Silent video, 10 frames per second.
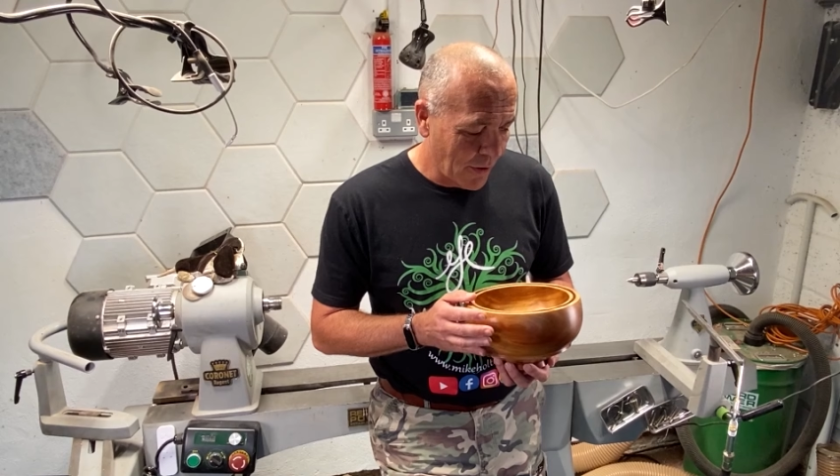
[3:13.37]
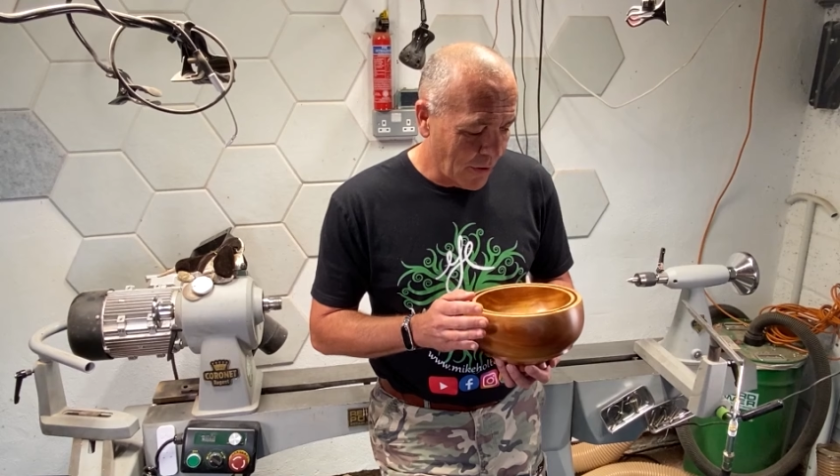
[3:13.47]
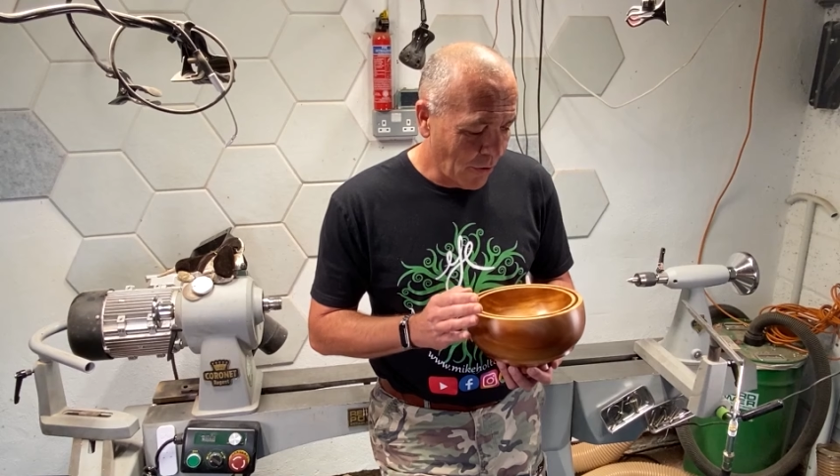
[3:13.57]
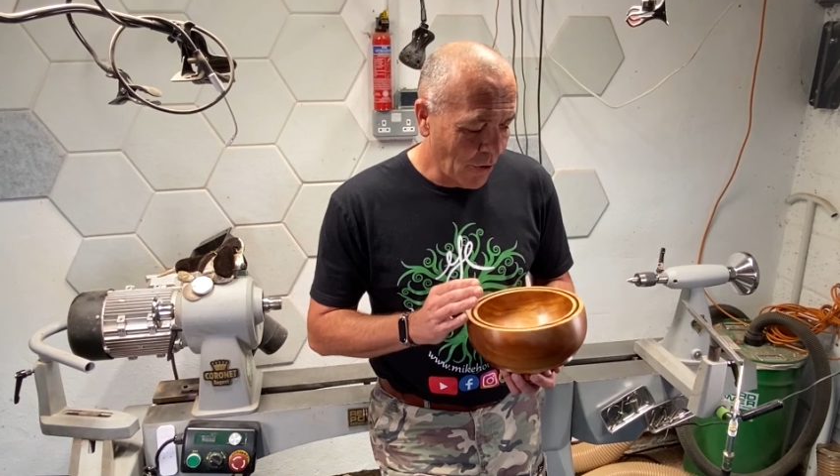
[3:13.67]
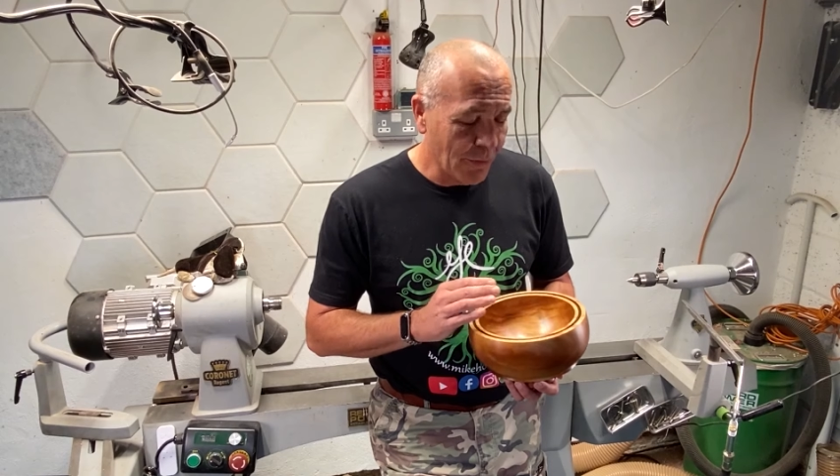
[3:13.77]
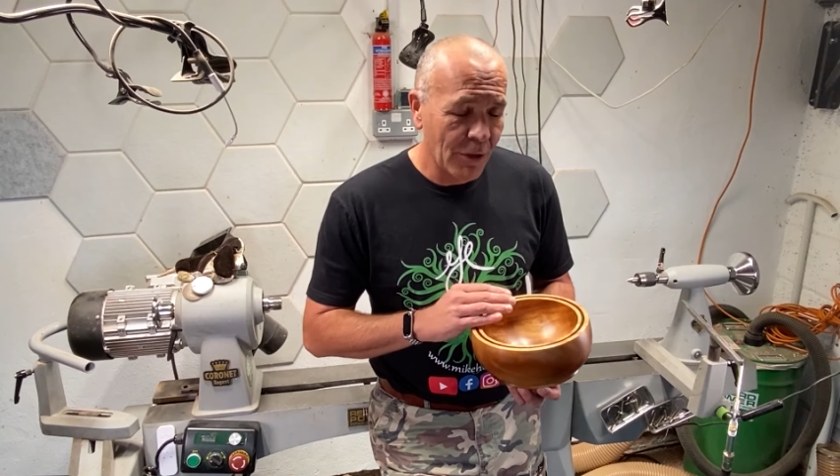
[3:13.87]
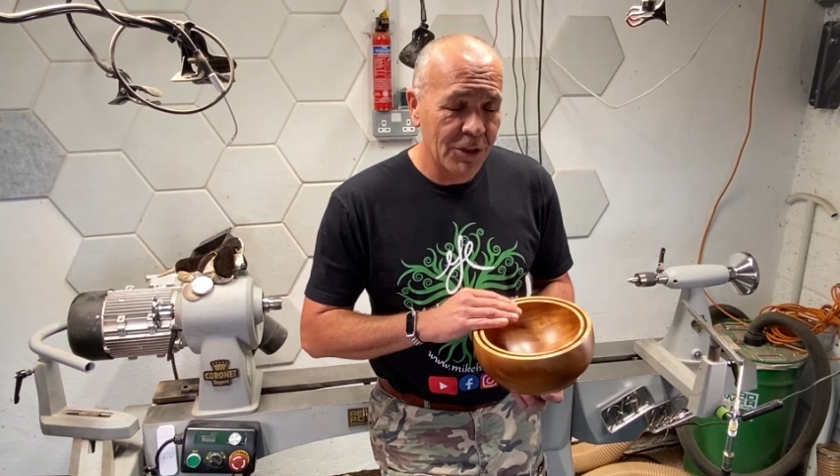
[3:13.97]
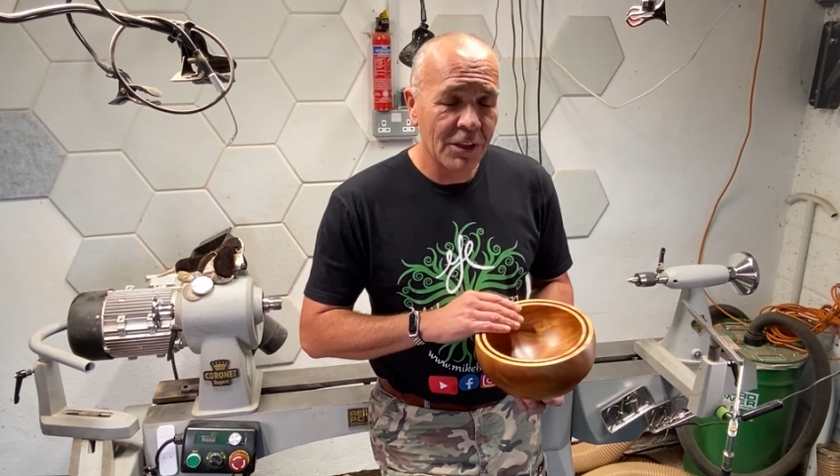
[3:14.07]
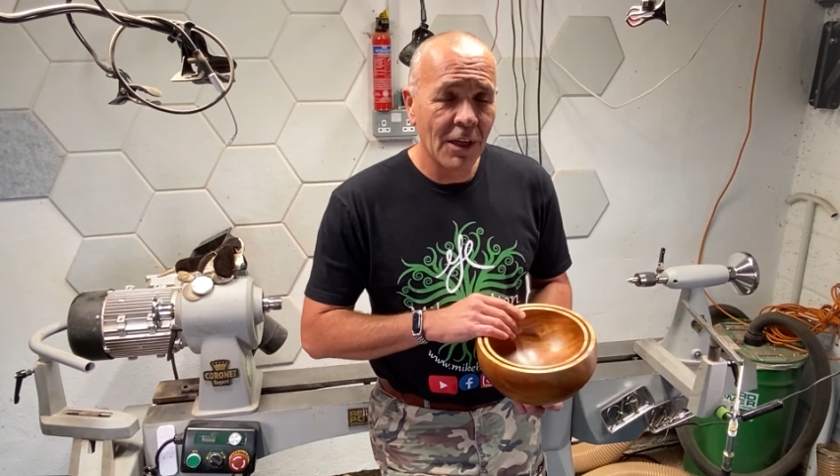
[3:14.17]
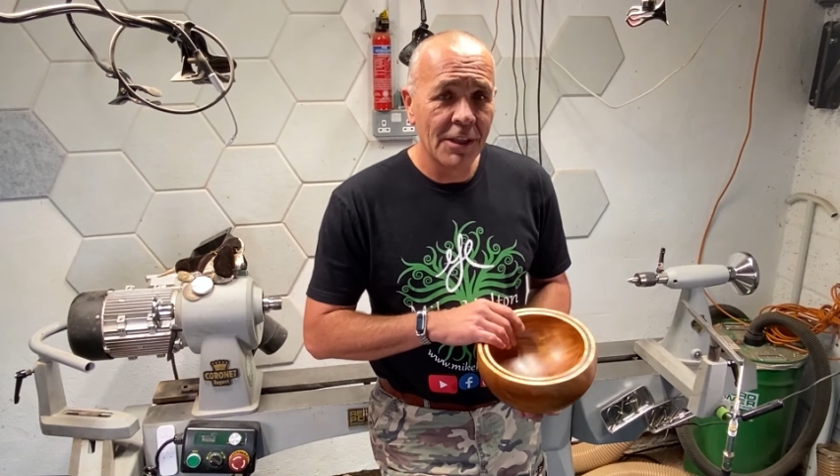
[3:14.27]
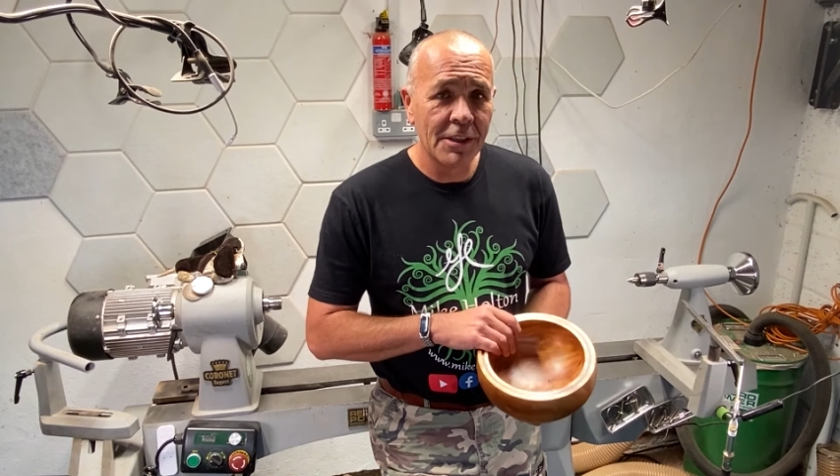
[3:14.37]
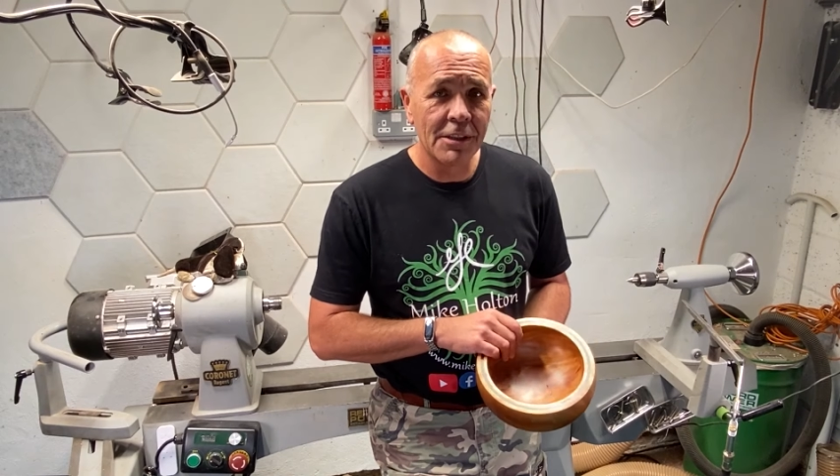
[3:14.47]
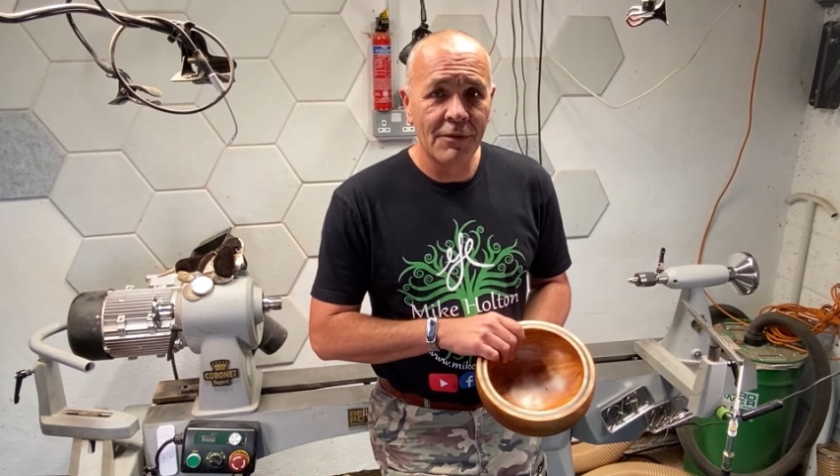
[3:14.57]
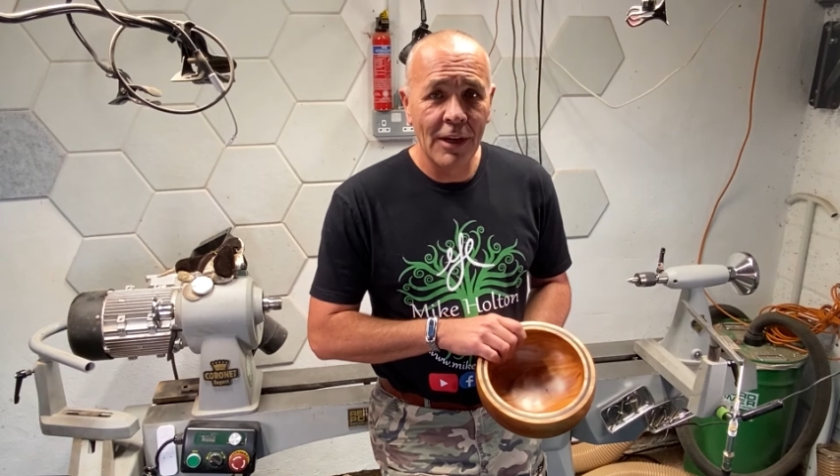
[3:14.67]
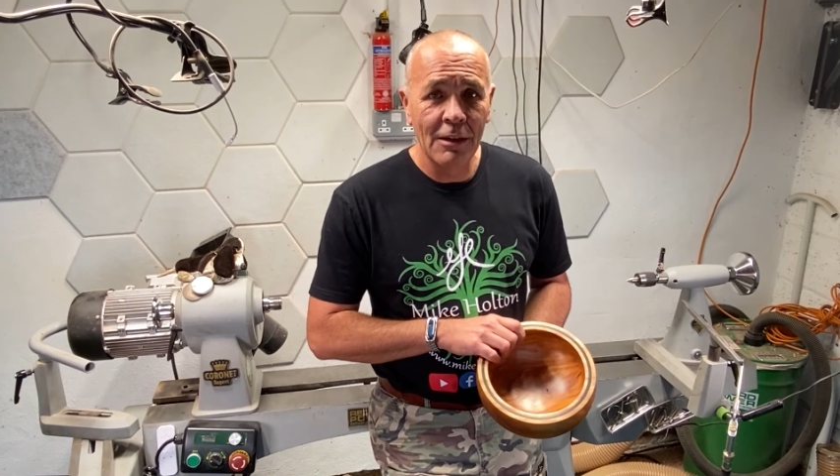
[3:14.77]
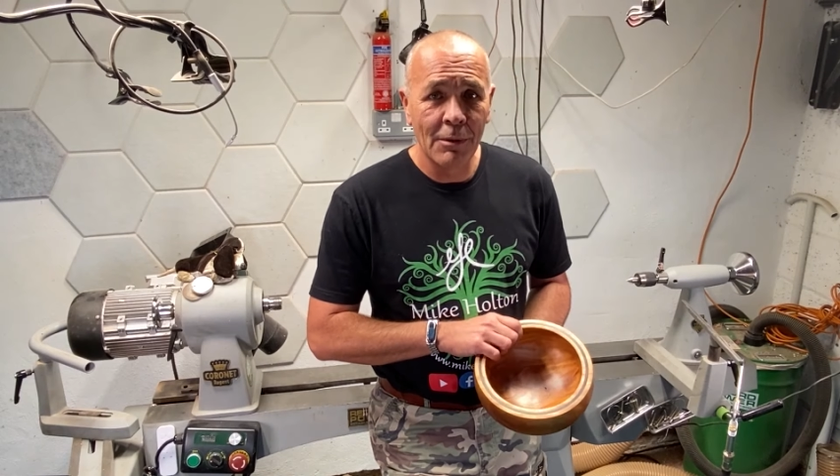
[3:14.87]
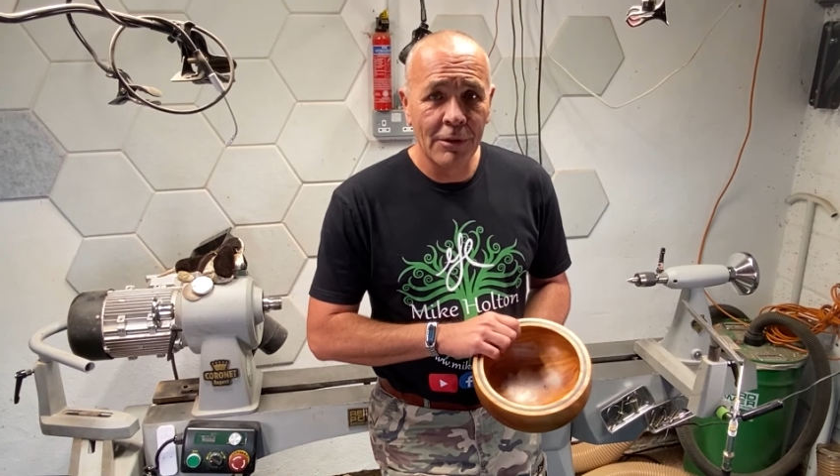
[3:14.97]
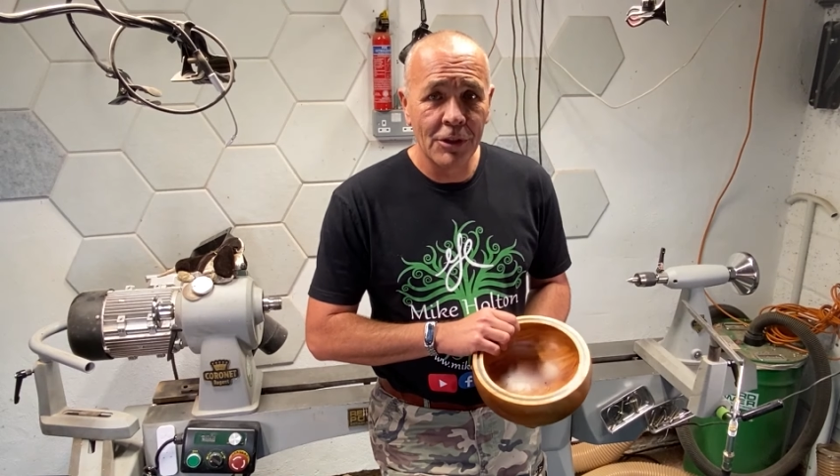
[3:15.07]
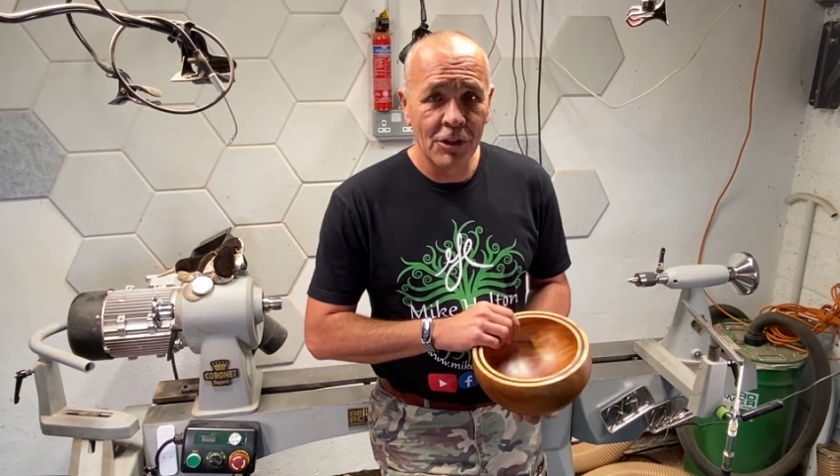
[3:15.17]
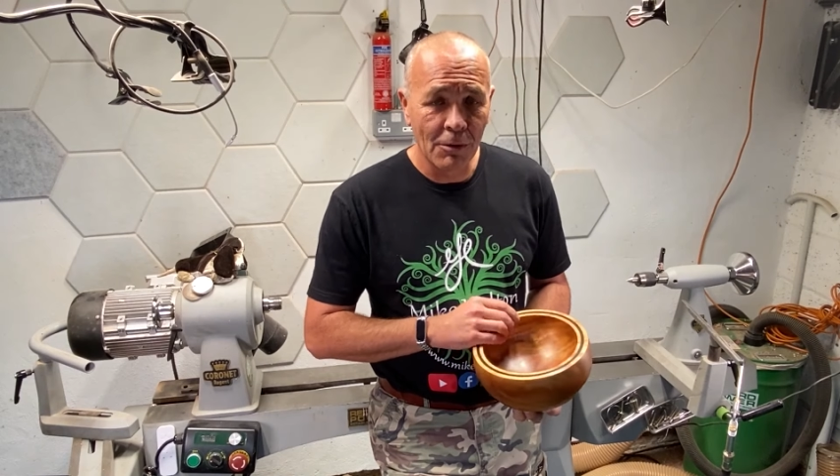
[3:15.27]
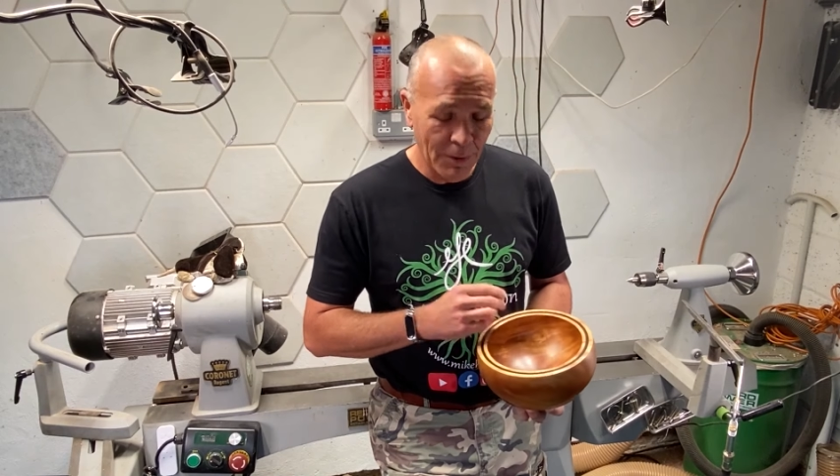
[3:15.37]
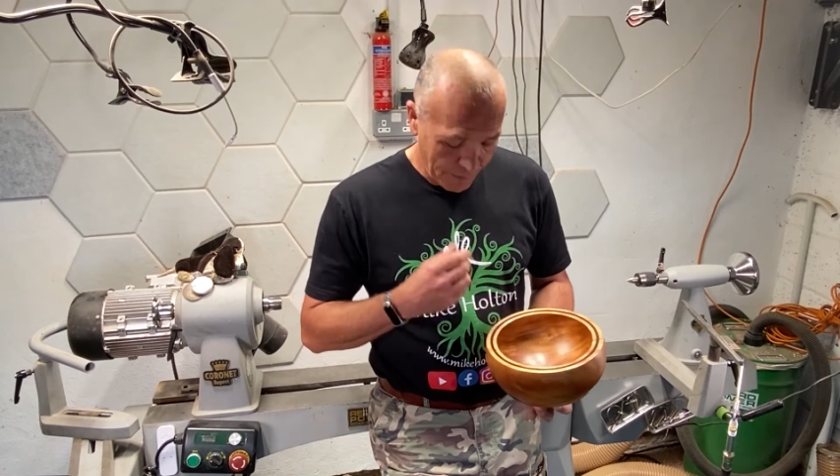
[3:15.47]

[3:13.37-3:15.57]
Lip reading: All the merchandise that's available in the shop,